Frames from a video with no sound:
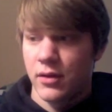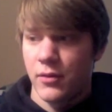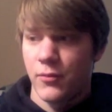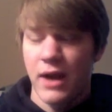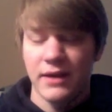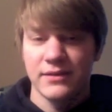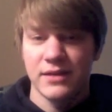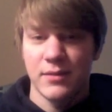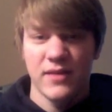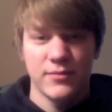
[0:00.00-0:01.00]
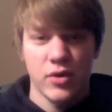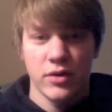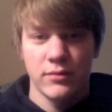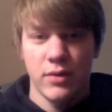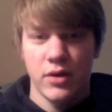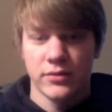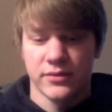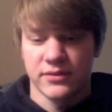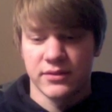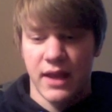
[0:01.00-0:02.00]
Why did some have broken
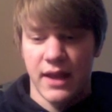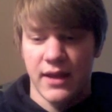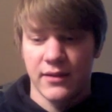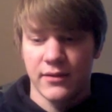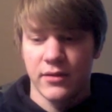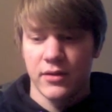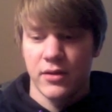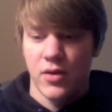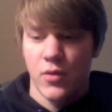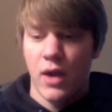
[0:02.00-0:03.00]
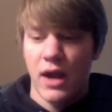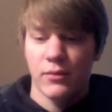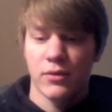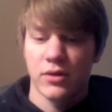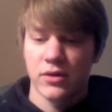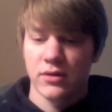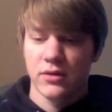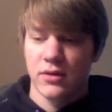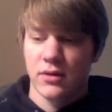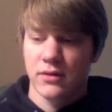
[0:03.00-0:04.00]
bones? And why were
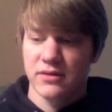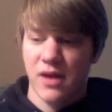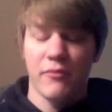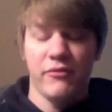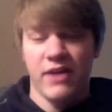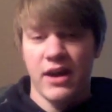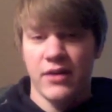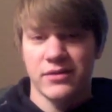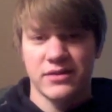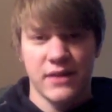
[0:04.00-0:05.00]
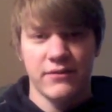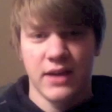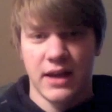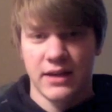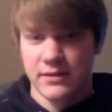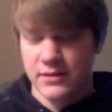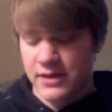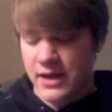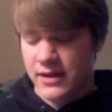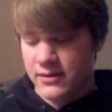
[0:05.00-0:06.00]
some found suffocated to
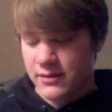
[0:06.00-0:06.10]
death?